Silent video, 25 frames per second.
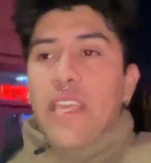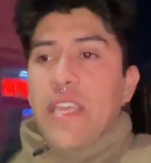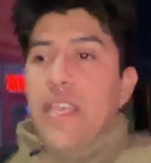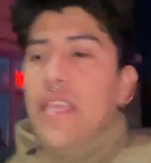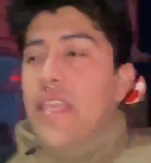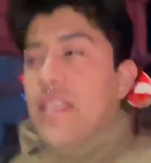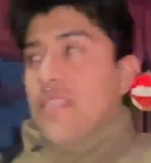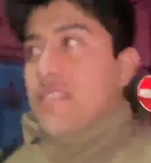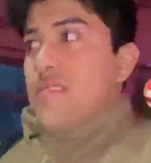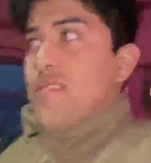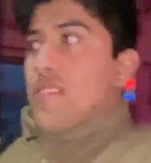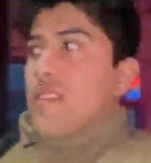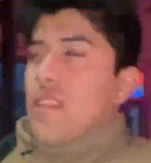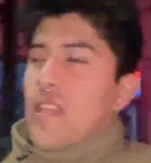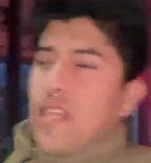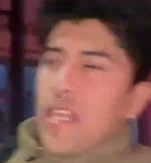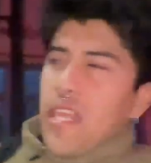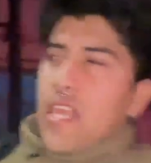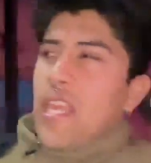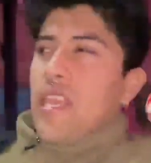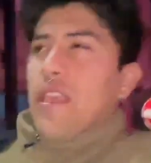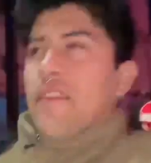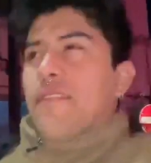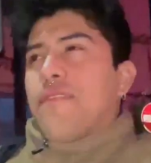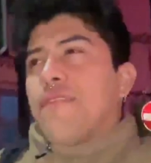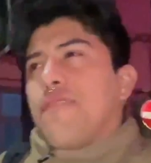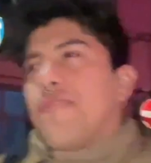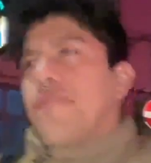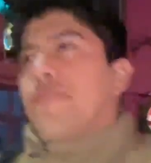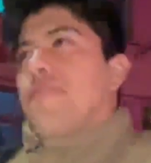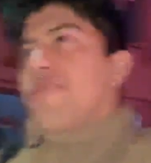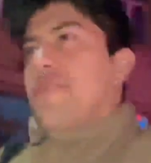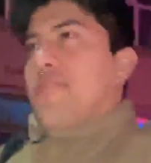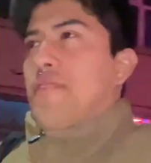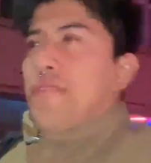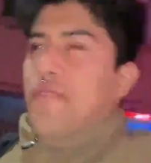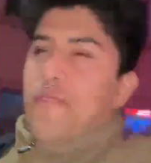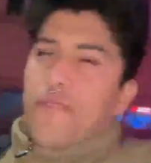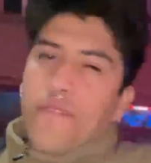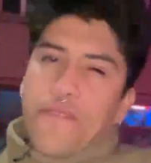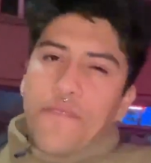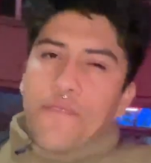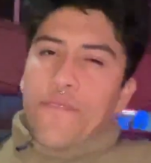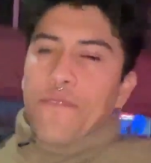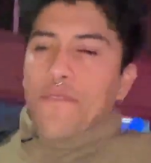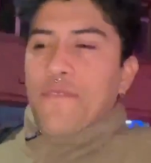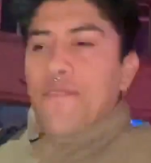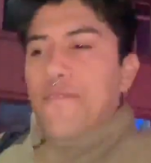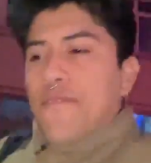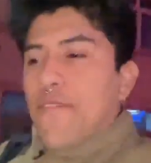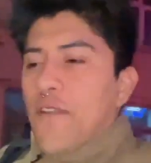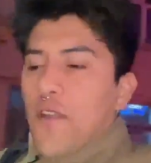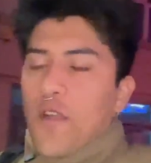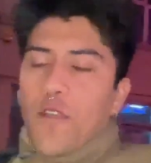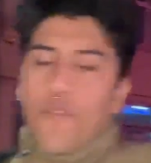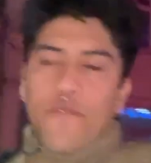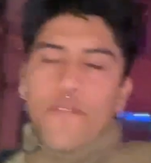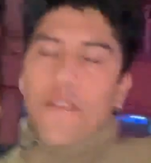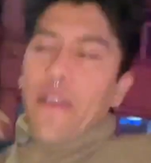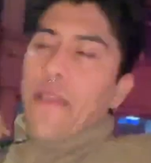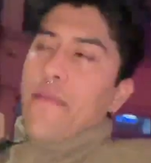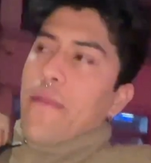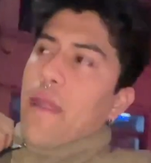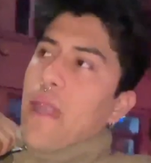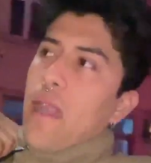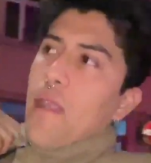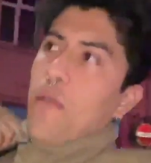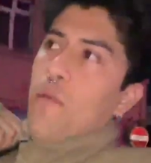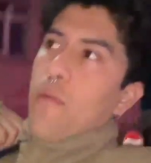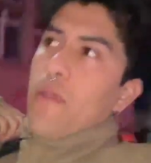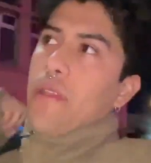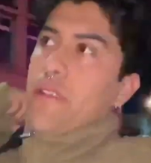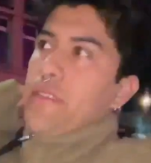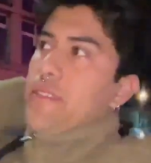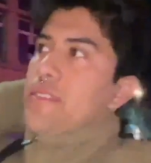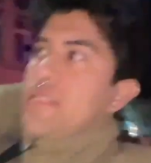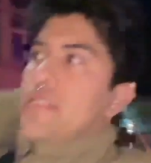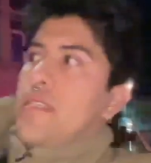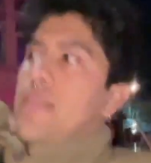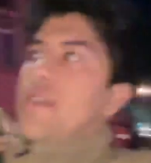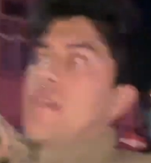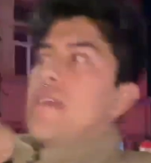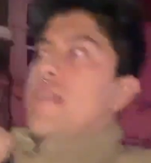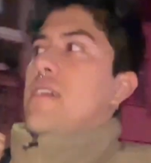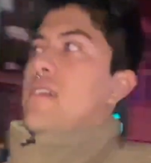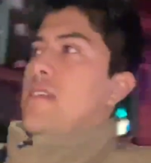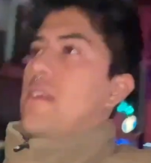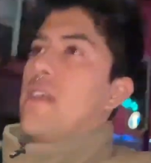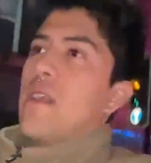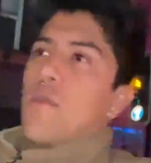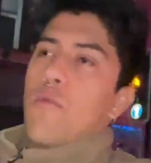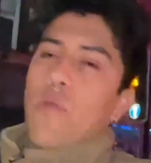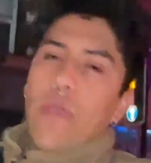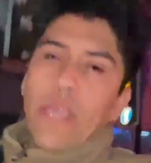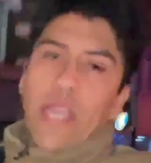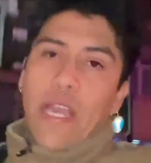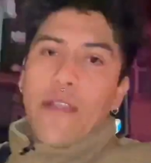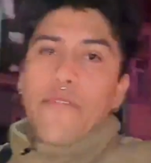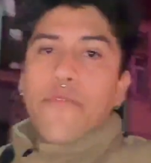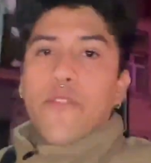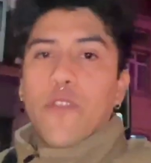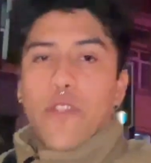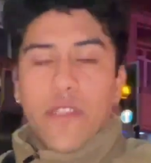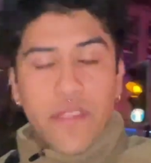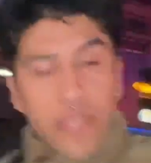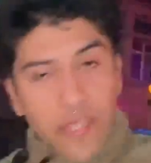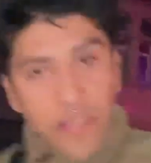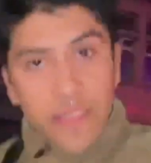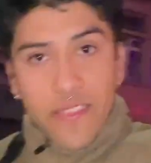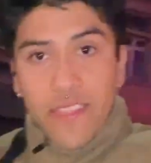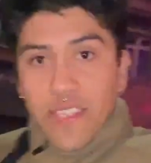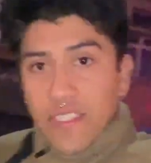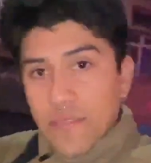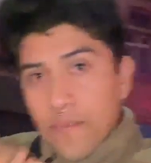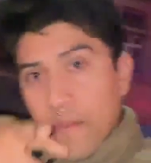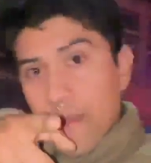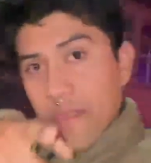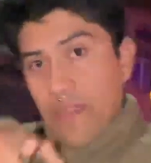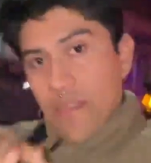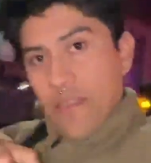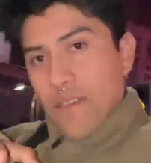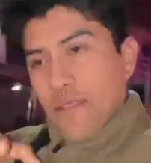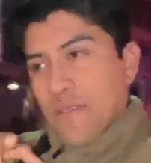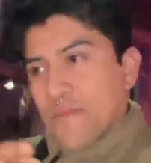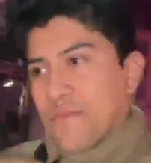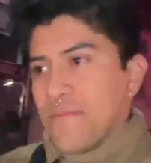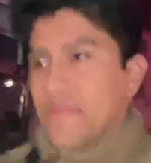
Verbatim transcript: I sleep for five hours and wake up for this video.